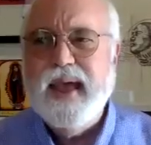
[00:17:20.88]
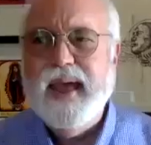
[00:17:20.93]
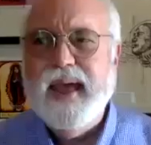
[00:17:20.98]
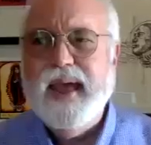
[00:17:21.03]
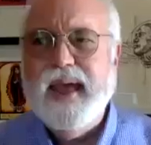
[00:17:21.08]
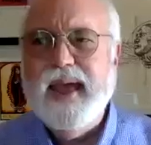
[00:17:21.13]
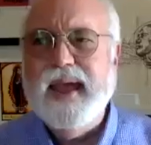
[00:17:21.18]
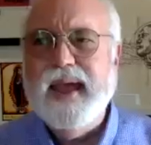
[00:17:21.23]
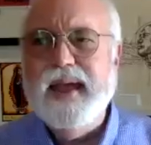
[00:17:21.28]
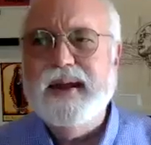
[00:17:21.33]

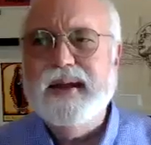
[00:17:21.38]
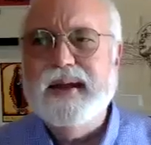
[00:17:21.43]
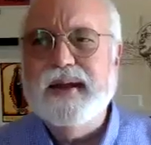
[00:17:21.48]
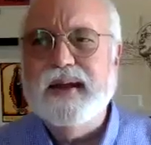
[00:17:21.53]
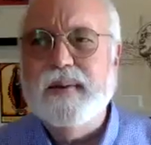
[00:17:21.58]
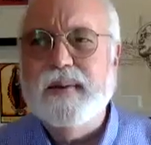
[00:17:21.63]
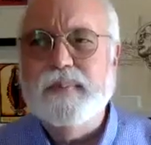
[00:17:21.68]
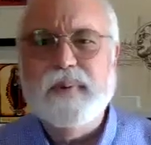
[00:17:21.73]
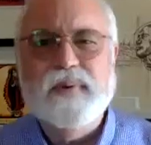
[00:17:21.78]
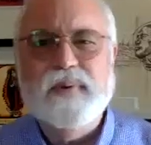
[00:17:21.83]
And
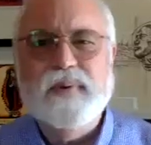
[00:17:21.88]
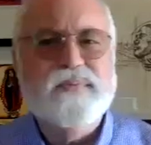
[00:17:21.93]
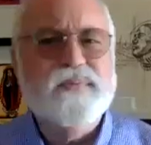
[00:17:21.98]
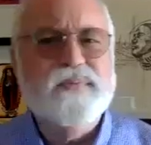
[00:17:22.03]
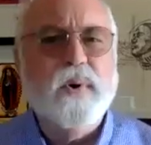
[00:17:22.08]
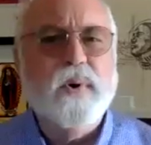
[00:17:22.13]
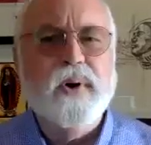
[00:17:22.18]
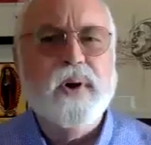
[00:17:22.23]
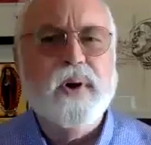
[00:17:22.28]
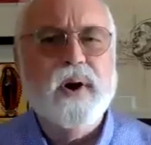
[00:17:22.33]

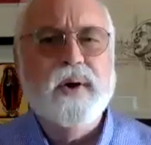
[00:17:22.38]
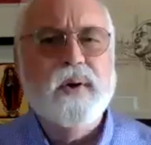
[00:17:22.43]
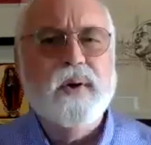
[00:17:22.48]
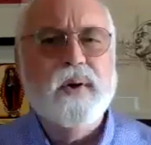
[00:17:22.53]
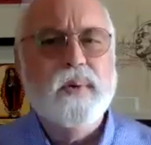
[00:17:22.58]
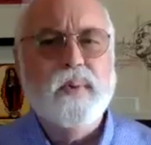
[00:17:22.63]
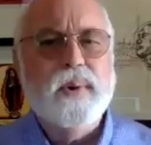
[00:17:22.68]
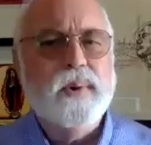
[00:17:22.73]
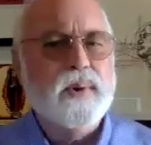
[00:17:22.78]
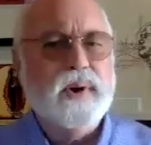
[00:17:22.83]
before
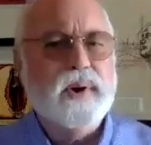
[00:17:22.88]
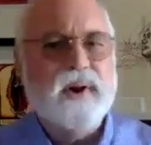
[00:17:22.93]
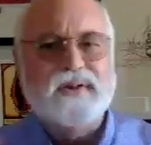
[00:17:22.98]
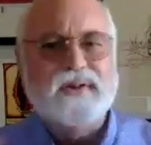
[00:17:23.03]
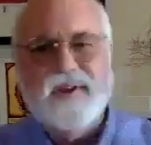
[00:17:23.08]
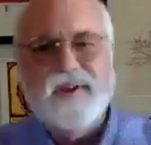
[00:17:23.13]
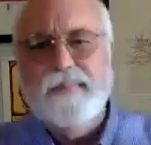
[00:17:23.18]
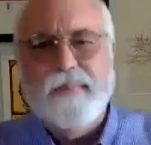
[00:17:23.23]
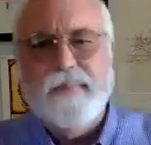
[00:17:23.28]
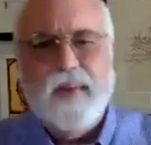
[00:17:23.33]
we were going to
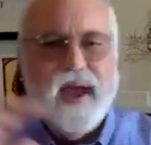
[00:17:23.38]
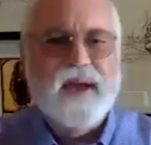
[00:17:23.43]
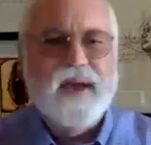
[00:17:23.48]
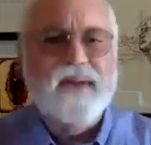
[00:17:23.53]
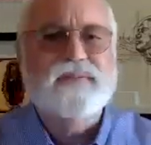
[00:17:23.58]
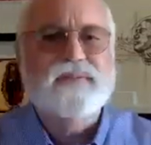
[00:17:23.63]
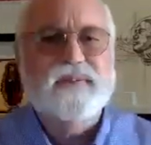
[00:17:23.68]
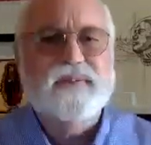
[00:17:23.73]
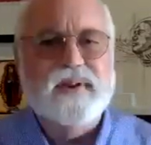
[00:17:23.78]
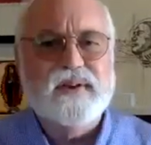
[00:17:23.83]
say
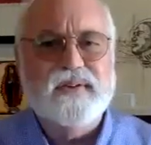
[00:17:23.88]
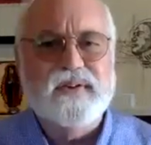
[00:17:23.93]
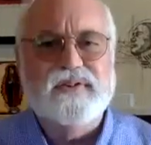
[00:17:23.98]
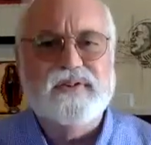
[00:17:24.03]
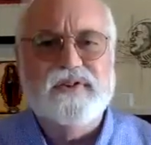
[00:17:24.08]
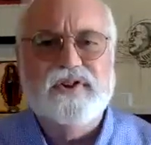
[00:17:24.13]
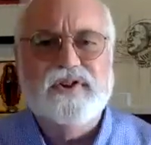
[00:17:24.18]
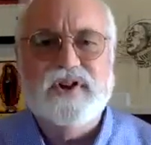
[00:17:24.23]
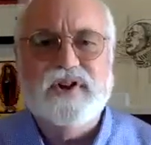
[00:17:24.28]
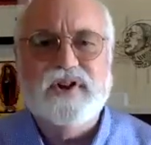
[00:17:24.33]
mass in this
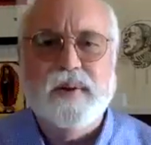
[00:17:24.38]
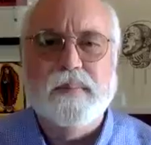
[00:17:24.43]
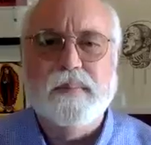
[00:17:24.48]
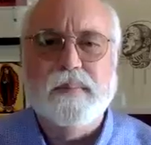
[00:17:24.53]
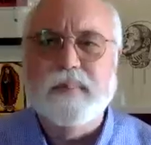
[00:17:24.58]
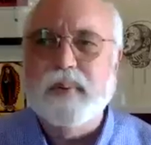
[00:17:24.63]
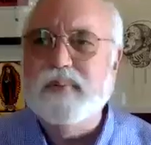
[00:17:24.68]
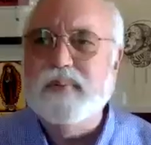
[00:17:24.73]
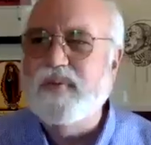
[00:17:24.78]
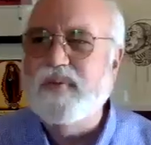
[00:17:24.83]
gym,
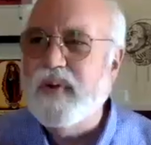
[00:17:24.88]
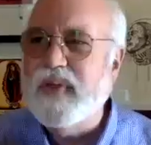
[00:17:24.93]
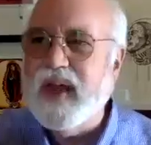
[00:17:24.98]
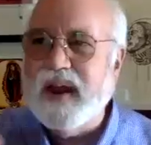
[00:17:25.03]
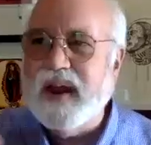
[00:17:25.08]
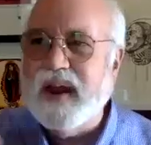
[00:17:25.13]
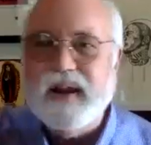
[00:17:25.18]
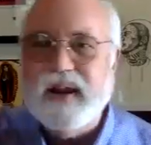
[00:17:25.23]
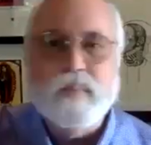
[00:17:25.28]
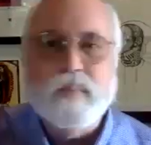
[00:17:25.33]
before
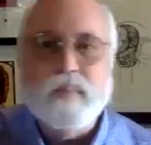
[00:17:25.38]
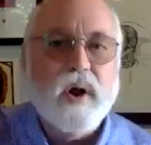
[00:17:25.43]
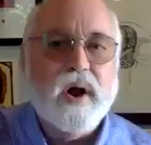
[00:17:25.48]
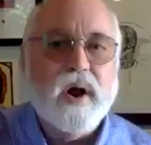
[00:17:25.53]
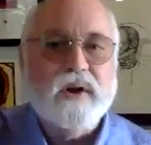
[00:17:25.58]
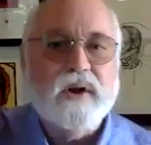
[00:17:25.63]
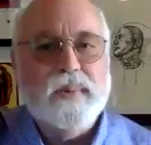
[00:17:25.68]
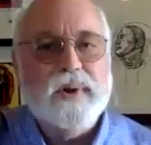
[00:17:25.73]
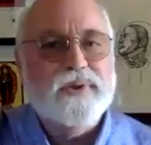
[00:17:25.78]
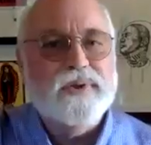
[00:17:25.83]
that, he
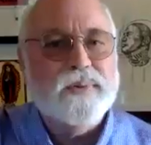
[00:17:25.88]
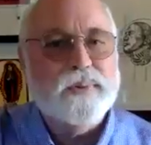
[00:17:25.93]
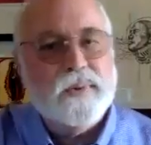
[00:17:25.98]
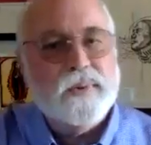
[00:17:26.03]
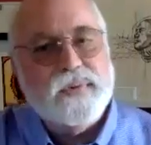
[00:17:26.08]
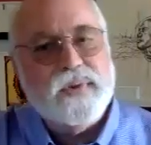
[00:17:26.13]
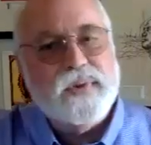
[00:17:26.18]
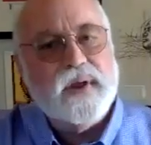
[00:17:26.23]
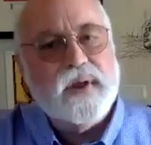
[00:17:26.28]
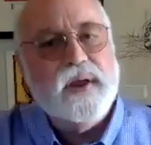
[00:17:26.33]
walked me
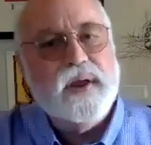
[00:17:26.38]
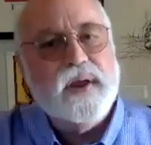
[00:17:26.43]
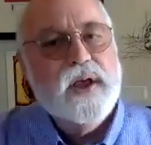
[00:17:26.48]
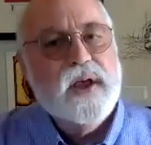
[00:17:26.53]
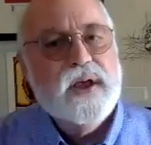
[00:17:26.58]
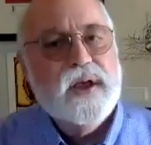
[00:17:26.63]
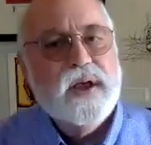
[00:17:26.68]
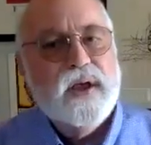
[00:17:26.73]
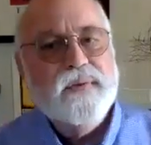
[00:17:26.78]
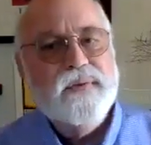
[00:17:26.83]
through the
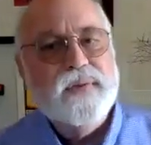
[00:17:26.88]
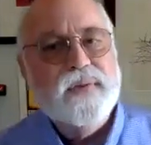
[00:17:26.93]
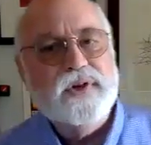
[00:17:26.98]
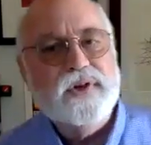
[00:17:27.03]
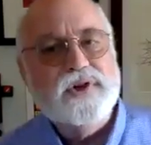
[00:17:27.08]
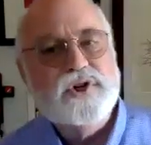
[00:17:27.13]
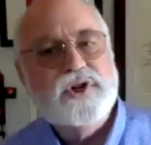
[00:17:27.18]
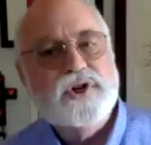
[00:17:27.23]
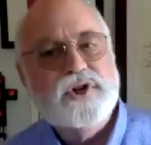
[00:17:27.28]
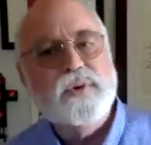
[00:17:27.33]

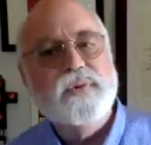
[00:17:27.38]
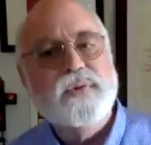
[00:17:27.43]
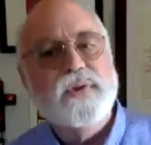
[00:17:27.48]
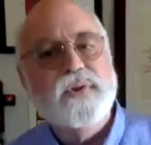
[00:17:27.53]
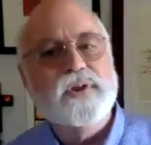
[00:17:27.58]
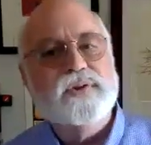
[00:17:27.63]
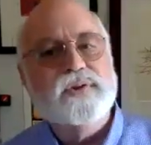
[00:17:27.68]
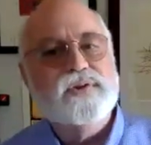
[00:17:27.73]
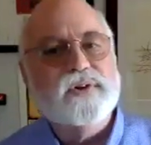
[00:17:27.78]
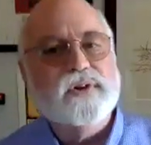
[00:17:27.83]
SHU,
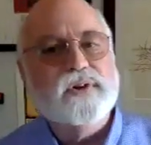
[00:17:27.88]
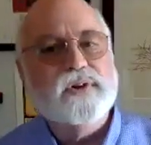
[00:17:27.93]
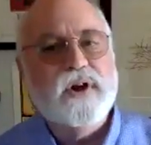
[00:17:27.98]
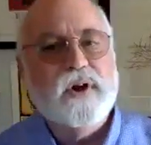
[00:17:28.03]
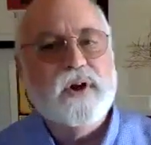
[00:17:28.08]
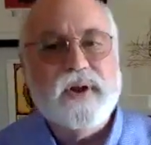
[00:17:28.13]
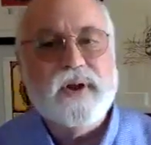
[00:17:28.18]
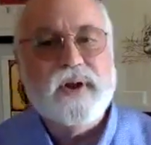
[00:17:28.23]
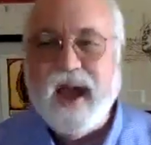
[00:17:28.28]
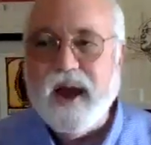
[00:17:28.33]
the
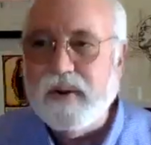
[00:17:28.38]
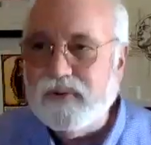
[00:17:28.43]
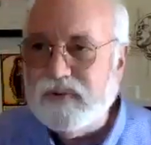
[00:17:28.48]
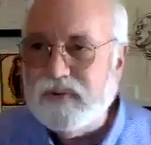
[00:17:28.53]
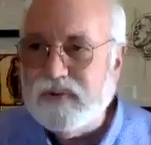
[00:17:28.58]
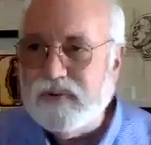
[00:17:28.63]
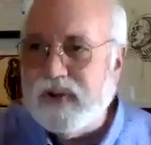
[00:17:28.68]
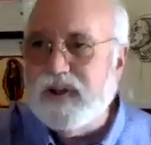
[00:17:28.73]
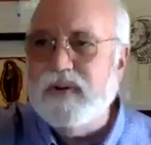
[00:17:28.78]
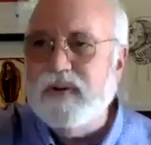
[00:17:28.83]
security
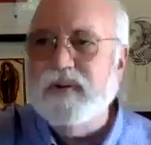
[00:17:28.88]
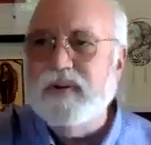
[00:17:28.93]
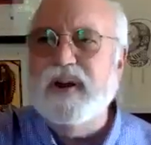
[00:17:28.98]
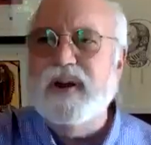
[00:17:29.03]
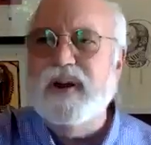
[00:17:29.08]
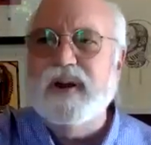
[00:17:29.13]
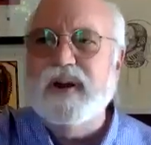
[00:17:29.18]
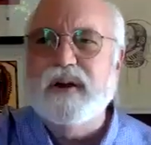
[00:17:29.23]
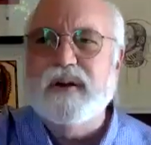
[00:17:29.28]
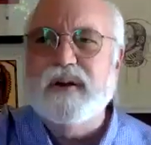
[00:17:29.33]
housing unit,
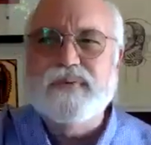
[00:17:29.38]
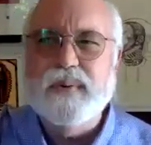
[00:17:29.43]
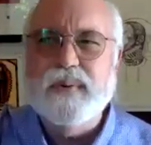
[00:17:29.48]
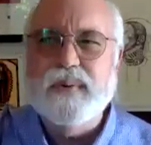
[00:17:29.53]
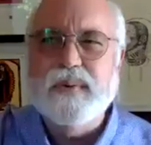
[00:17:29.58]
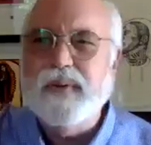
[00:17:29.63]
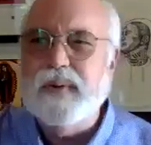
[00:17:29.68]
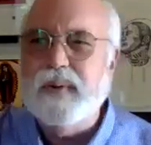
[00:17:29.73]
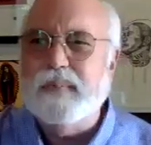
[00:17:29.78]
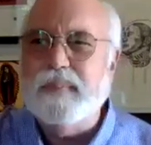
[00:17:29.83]
and a few
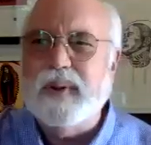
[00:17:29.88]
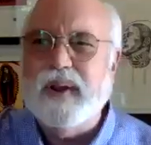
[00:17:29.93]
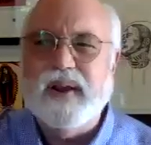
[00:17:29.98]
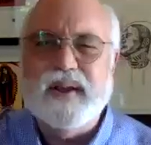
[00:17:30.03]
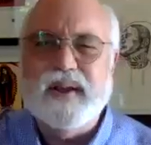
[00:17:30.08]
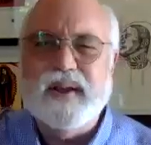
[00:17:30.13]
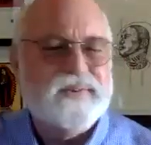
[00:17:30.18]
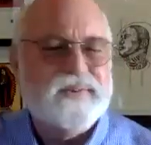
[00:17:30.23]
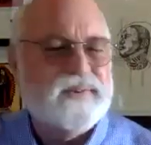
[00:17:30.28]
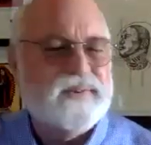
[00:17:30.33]
other
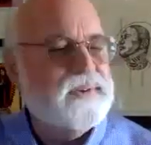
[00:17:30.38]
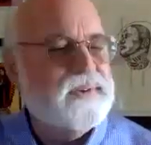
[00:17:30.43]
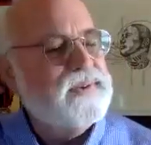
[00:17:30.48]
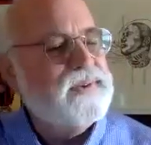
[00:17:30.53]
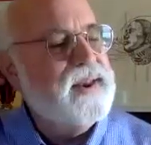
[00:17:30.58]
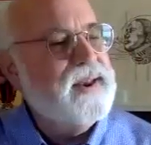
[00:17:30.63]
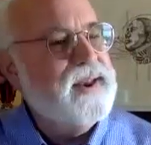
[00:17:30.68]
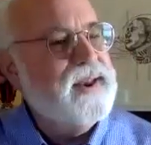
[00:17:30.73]
places.